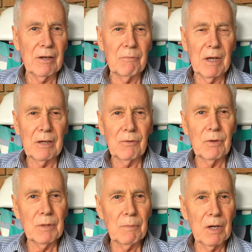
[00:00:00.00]
to make
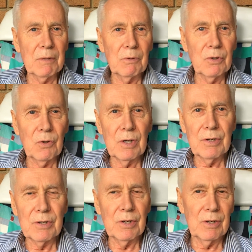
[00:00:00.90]
responsible choices.